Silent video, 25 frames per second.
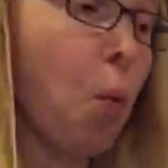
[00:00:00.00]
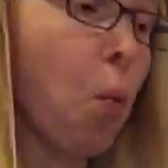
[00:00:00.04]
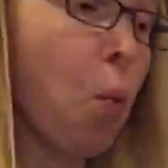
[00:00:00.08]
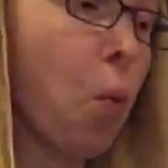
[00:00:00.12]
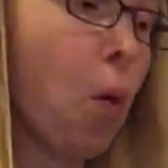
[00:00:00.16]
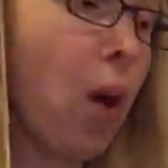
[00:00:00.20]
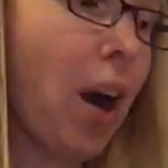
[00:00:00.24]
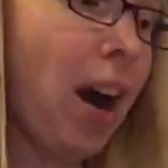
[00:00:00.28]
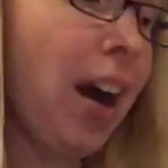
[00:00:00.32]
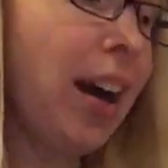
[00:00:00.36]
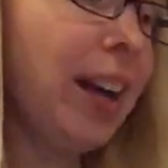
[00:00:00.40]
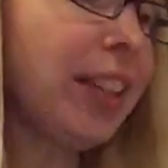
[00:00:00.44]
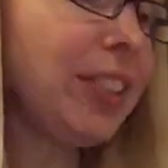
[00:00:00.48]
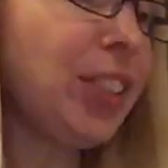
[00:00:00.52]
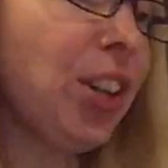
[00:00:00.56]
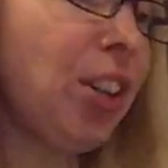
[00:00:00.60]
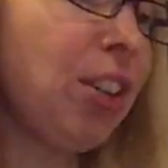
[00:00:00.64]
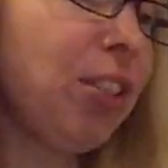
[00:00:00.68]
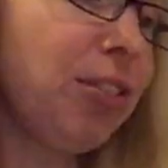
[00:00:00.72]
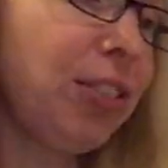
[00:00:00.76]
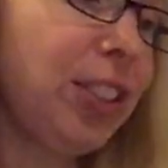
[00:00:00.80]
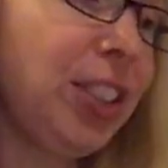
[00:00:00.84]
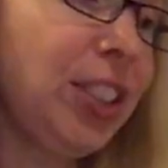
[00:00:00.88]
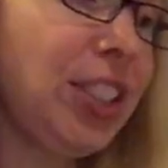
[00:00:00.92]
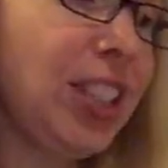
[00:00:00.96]
walked
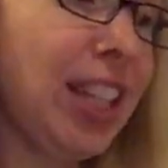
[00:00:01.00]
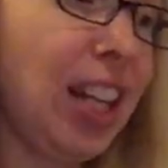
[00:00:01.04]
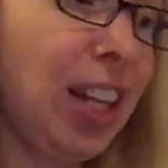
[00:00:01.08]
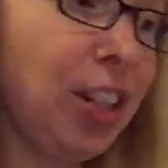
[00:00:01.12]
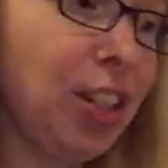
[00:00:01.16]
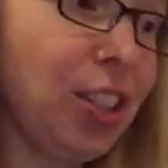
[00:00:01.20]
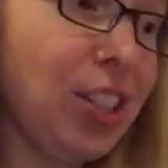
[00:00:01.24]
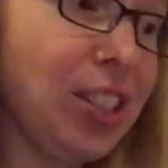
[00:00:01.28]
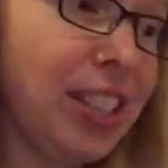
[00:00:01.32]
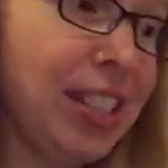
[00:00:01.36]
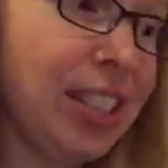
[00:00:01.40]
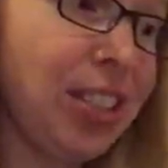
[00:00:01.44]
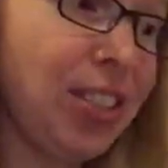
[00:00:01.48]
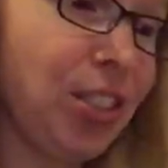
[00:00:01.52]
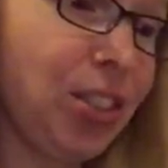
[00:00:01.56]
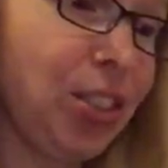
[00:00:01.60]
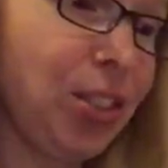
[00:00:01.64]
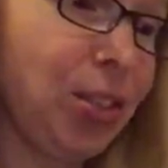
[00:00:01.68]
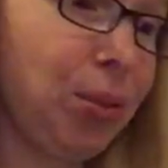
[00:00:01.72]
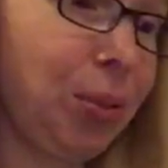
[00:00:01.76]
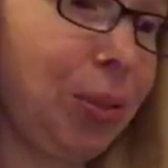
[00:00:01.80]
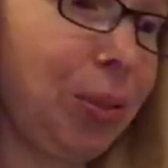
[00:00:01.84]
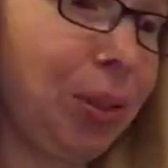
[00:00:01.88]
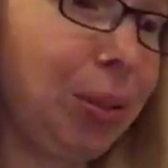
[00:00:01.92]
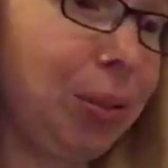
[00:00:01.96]
over to her
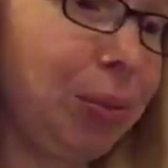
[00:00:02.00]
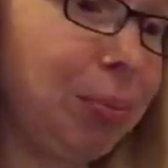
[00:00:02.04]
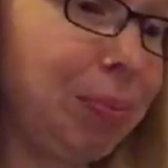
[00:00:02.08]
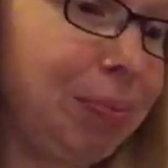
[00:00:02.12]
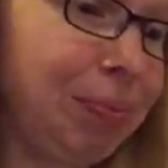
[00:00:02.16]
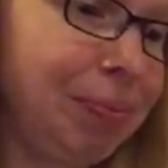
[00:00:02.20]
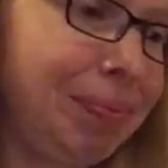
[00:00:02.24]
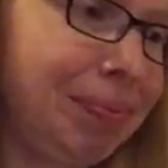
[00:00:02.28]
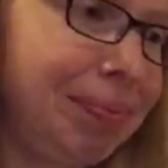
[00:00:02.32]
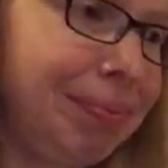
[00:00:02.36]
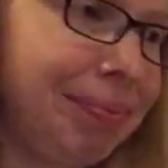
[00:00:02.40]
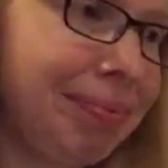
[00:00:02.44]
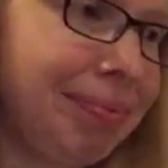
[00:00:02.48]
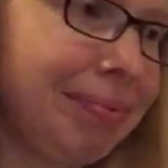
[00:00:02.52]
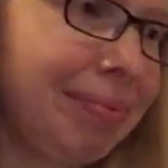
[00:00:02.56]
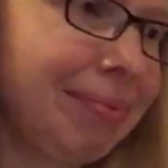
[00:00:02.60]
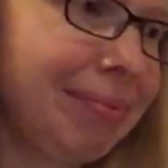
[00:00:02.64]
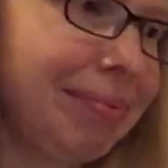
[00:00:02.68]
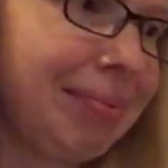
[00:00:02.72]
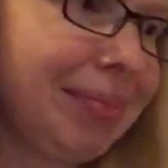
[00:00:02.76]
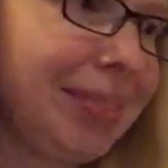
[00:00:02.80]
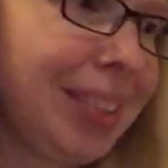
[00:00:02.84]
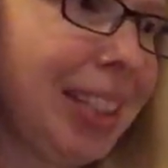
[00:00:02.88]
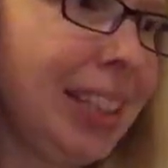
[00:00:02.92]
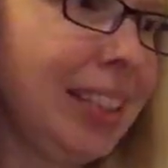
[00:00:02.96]
sister's room.
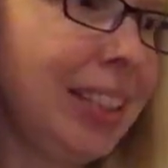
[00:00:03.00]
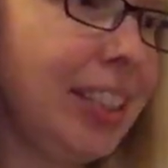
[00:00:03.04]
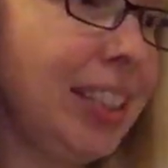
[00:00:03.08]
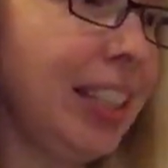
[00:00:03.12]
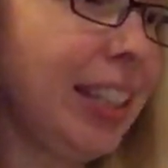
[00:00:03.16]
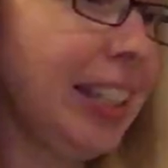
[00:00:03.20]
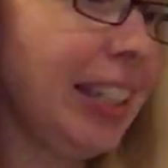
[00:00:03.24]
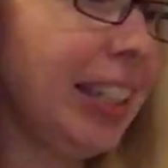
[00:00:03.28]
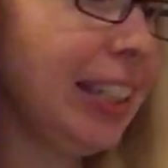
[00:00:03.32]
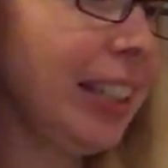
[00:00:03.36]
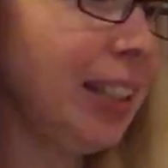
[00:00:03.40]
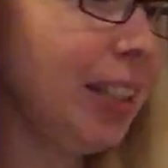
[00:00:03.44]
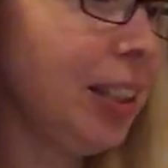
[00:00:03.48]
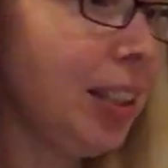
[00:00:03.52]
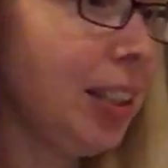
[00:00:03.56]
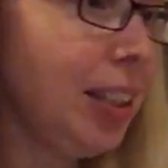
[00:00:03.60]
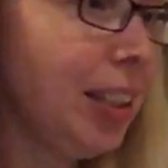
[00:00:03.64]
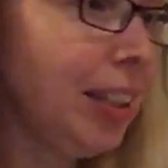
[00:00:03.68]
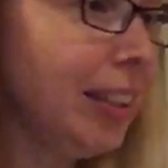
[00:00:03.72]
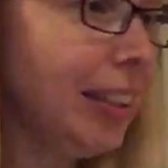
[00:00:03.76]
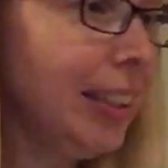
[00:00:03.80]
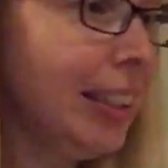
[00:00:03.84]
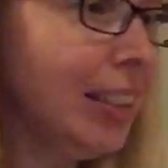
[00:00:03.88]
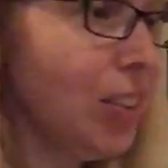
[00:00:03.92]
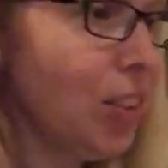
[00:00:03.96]
Do you think
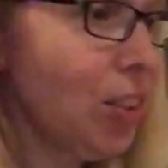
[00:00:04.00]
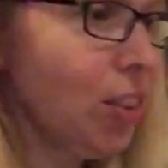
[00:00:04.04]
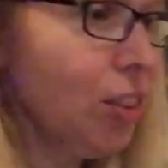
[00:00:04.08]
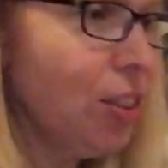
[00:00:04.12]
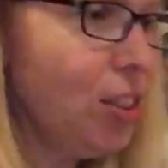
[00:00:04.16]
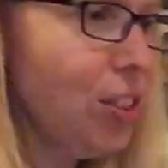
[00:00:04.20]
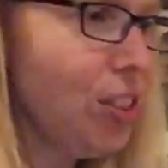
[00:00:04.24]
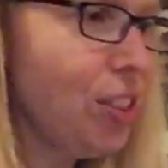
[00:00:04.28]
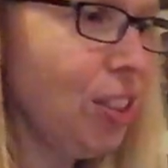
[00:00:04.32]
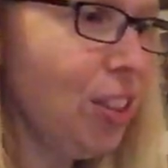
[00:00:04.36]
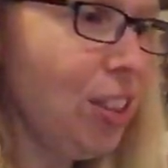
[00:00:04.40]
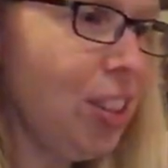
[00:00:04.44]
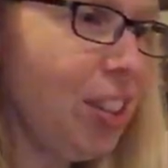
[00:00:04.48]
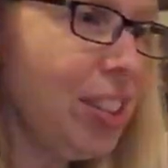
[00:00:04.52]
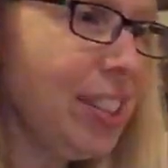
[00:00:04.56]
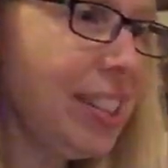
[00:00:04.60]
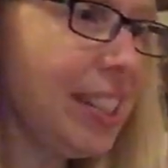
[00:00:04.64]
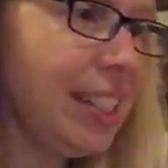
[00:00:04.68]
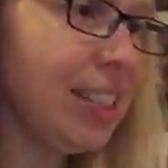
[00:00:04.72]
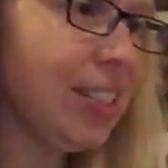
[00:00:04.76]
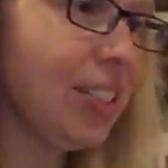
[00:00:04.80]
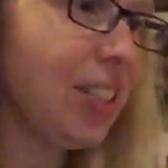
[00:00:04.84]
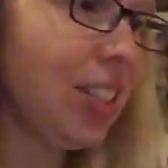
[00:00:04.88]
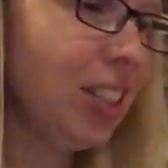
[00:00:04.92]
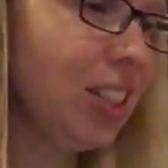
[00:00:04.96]
these girls are all
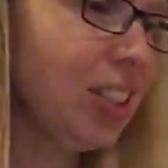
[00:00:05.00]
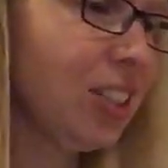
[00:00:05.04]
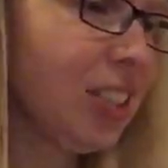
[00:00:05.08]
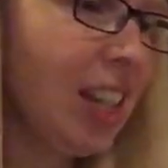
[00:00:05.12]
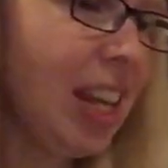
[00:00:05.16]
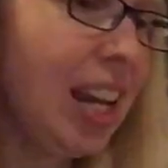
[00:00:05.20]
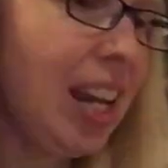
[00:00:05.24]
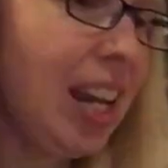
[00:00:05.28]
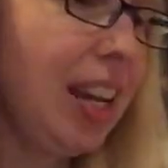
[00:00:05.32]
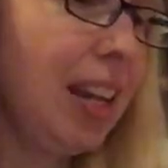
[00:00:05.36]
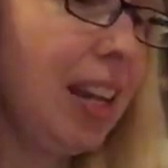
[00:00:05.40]
sisters?